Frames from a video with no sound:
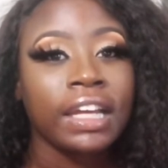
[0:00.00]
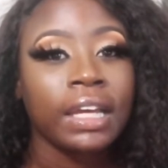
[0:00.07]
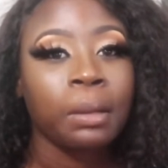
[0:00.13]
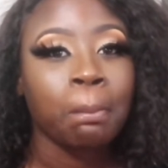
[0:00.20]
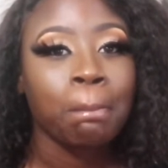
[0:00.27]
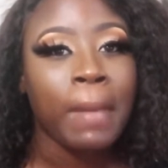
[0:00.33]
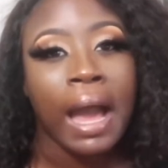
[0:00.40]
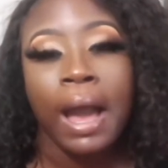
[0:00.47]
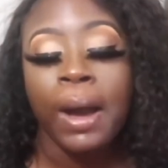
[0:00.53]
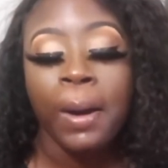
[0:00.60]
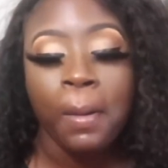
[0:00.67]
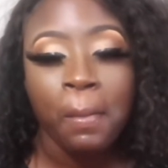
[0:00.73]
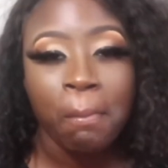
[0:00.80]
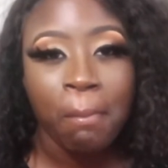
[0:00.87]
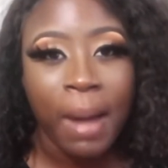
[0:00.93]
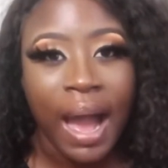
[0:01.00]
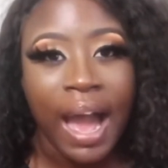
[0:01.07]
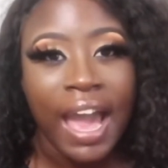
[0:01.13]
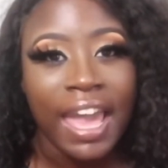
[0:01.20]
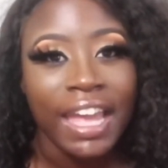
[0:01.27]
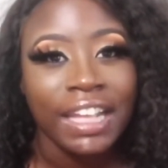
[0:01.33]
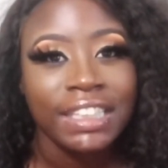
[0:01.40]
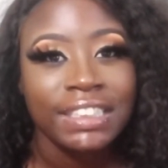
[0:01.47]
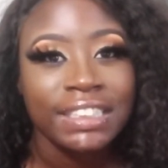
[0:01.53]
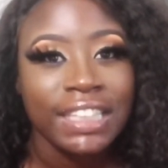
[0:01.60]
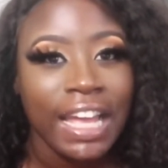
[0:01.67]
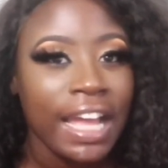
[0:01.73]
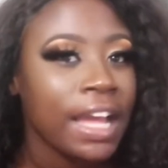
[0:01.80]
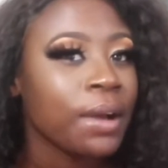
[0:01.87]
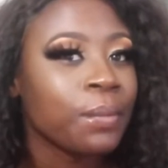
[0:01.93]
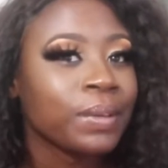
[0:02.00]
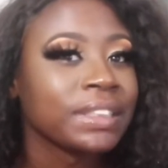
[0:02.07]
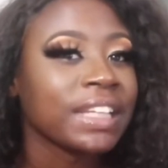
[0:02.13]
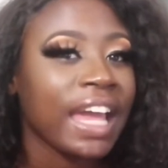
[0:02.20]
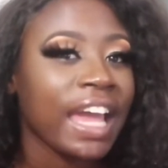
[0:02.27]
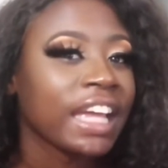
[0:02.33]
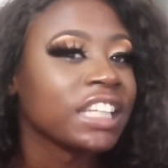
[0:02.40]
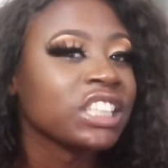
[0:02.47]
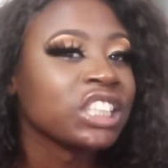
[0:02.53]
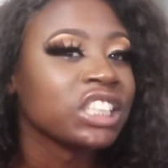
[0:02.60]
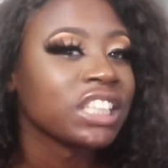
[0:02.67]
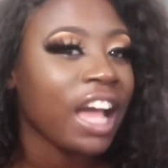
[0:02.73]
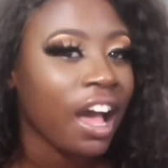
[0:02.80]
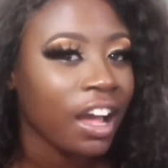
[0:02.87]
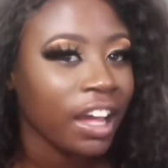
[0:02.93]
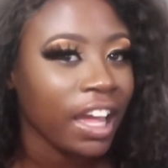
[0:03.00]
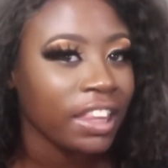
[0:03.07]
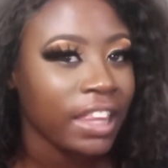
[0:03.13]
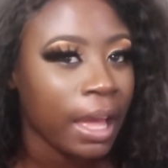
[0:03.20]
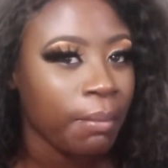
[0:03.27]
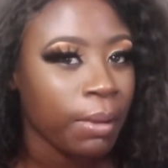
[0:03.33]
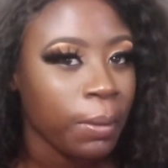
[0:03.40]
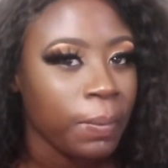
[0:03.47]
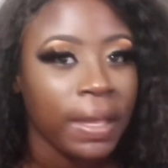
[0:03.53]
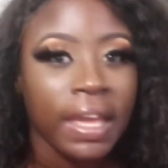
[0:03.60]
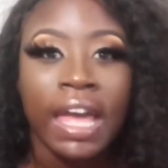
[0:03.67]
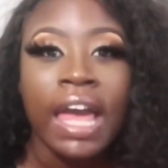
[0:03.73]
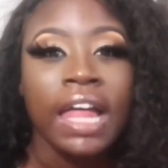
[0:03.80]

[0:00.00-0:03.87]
my whole mind state was at shock at that moment.